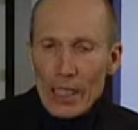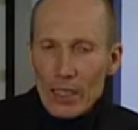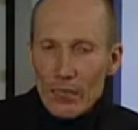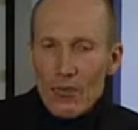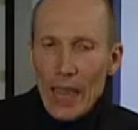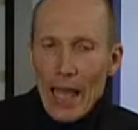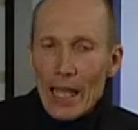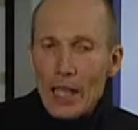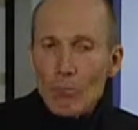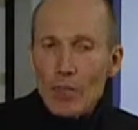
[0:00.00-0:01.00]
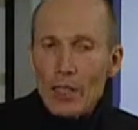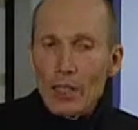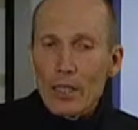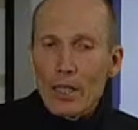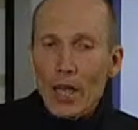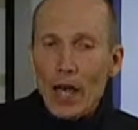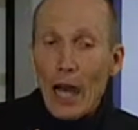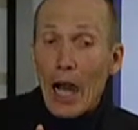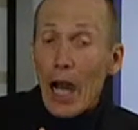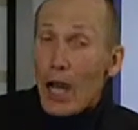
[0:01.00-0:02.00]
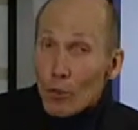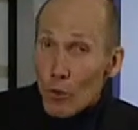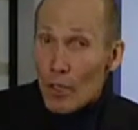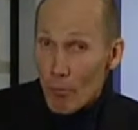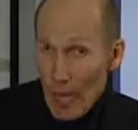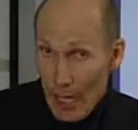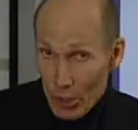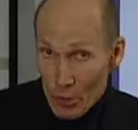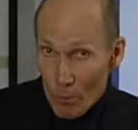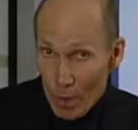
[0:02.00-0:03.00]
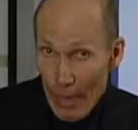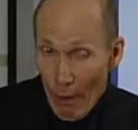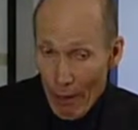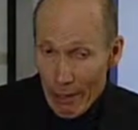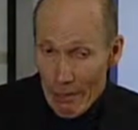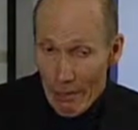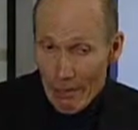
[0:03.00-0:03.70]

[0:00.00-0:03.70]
If that had been 100 miles per hour,